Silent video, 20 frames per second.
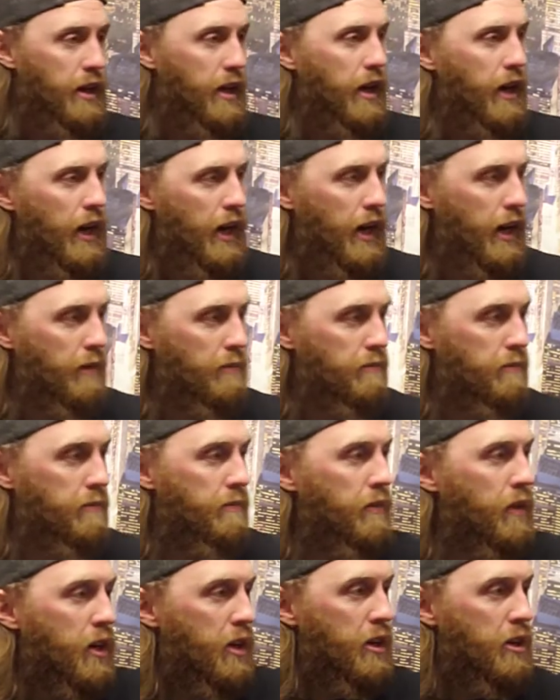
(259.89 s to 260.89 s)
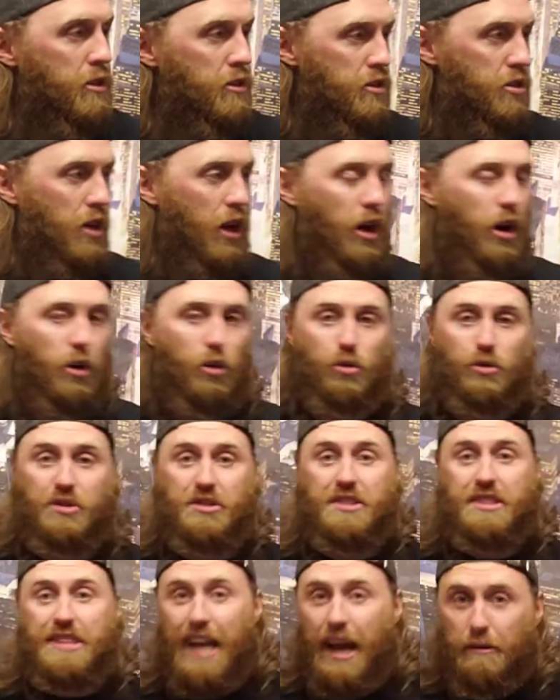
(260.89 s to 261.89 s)
Um, so
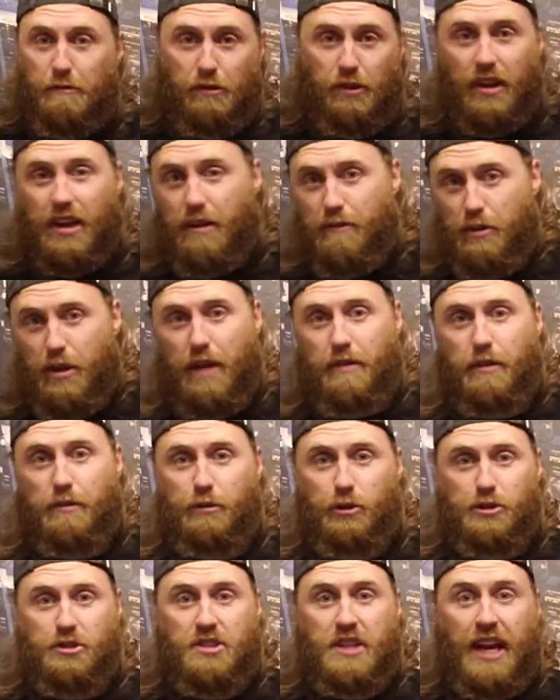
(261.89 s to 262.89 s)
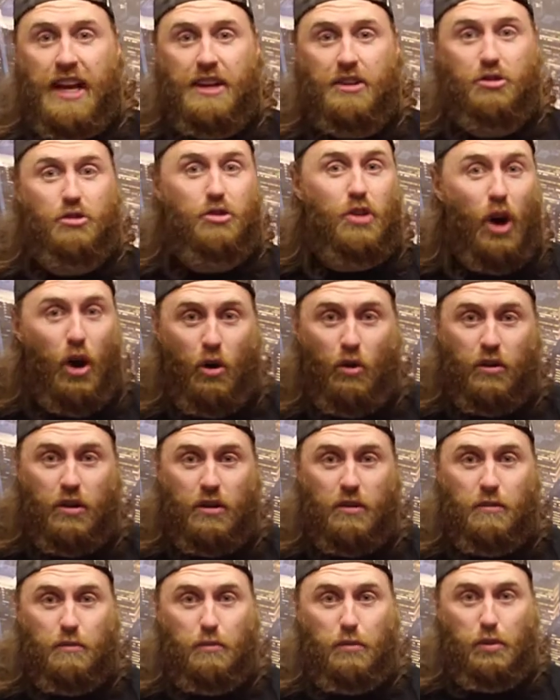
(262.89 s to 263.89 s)
definitely, if you have a first date, don't
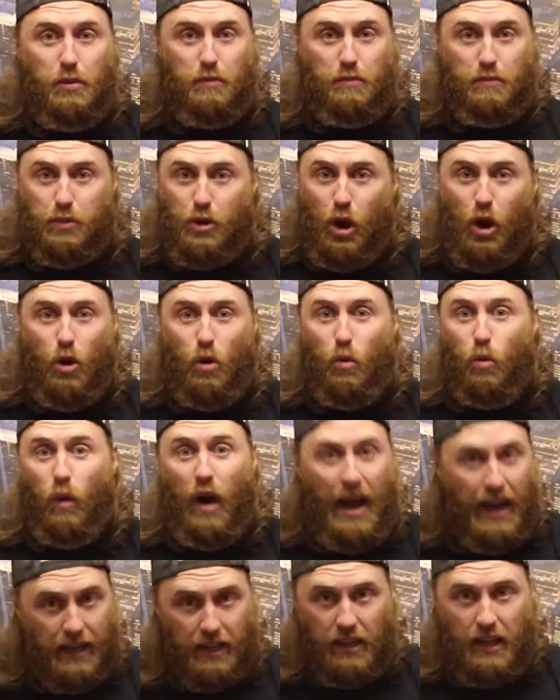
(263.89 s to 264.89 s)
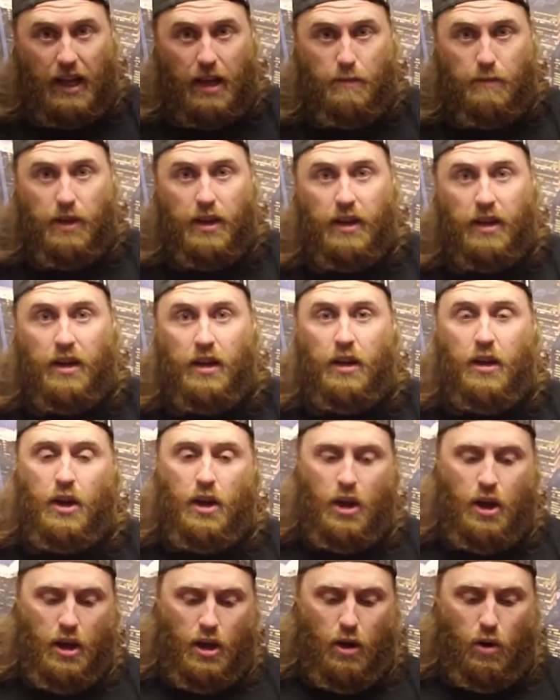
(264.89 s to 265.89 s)
go rock climbing
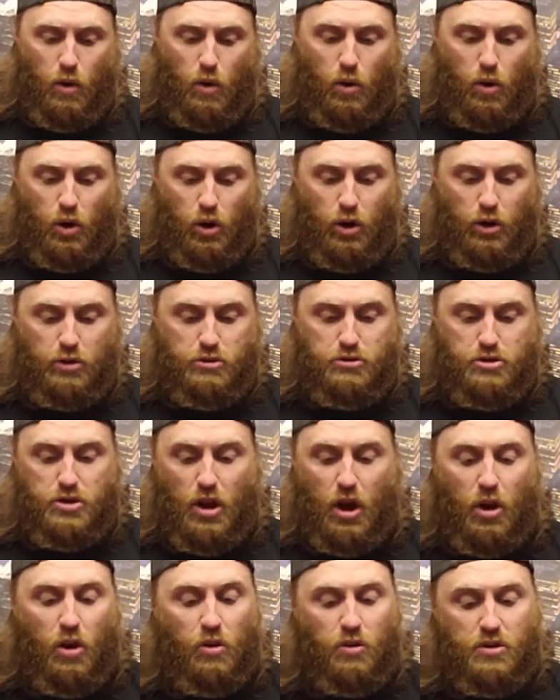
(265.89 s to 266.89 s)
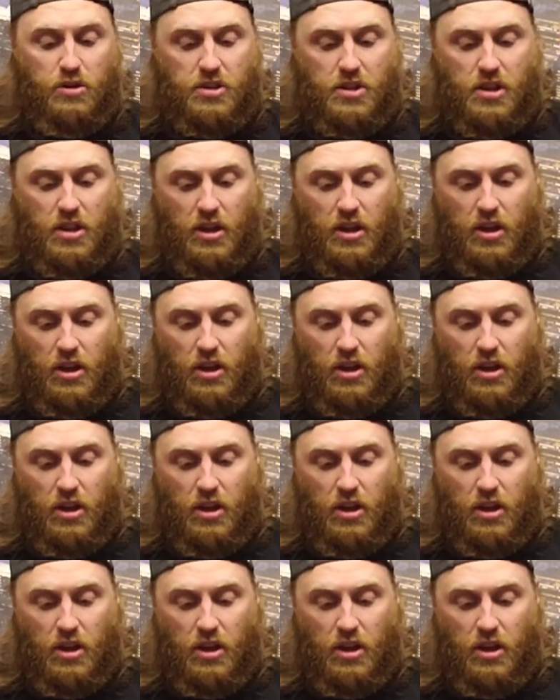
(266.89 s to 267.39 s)
or don't